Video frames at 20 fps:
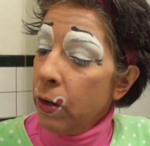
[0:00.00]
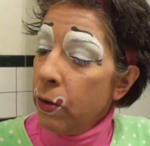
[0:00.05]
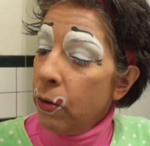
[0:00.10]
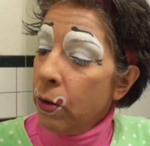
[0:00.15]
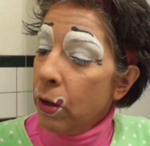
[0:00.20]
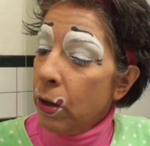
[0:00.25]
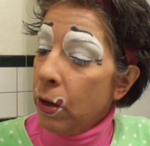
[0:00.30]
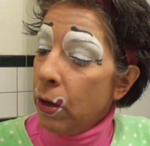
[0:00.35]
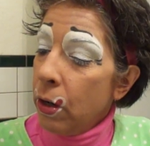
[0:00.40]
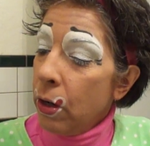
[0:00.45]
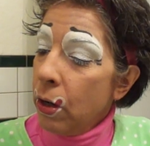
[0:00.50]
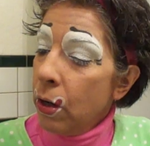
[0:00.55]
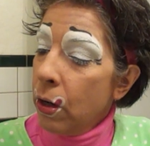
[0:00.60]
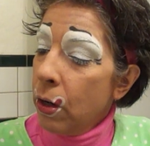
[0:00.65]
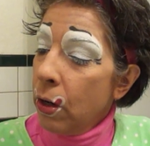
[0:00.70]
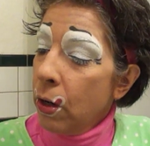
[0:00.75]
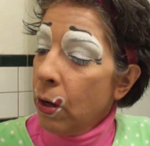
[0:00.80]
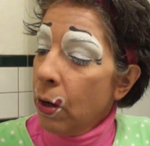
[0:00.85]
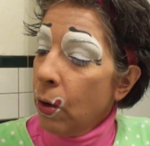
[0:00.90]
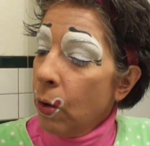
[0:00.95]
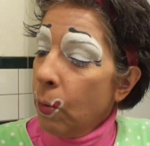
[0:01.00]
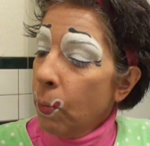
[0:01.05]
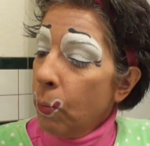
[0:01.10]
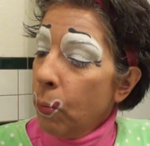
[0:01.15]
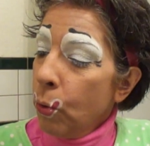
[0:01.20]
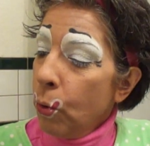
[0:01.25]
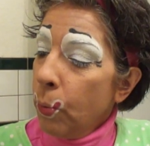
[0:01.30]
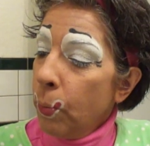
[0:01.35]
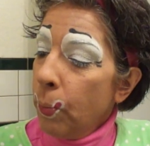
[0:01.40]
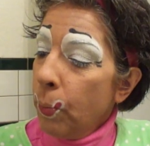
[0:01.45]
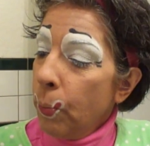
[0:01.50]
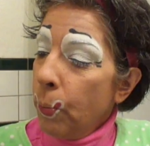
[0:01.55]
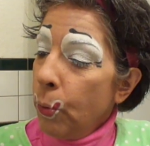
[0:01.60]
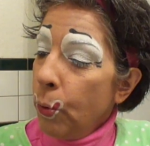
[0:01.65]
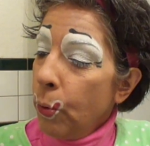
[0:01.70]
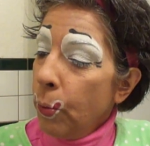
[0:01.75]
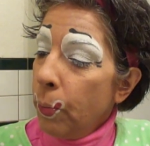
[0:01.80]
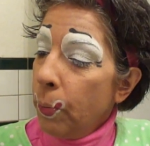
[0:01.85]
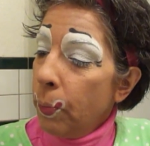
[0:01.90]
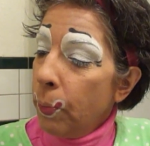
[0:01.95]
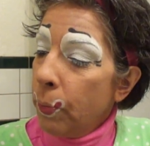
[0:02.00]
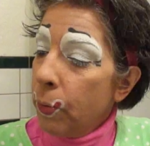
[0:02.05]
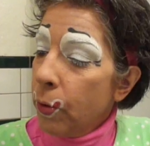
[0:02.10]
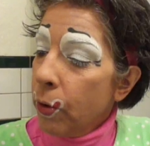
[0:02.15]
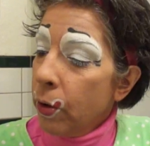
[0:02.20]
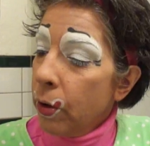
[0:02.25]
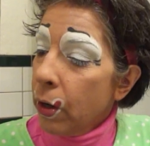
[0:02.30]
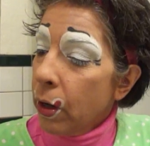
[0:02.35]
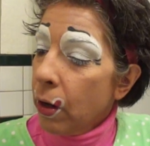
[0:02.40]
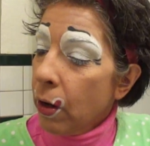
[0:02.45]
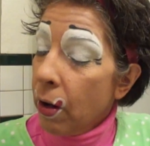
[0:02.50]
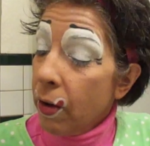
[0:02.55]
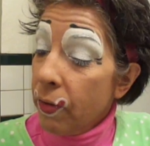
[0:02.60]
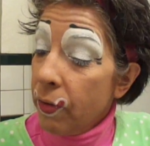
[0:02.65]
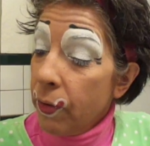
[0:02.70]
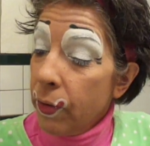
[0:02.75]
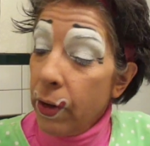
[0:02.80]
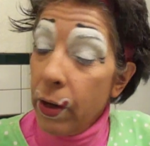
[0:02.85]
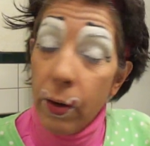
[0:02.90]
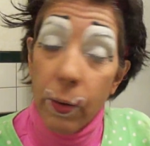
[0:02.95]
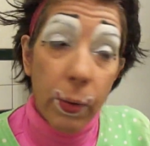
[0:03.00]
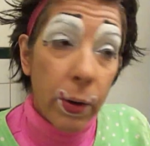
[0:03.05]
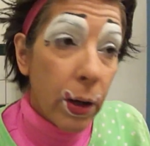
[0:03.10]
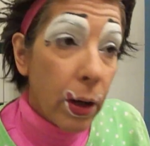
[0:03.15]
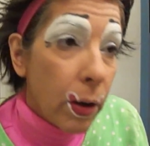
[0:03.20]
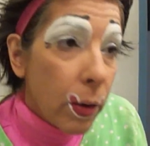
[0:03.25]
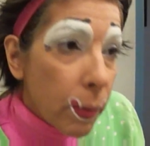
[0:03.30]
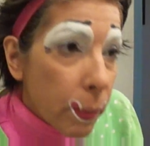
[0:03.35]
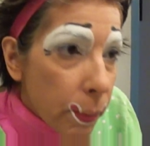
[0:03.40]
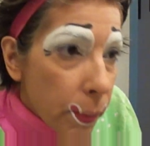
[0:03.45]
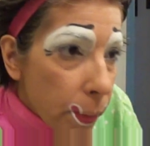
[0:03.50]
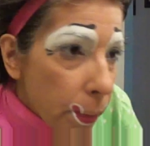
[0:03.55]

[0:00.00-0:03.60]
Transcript: Boop, boop. Turn it off. There we go.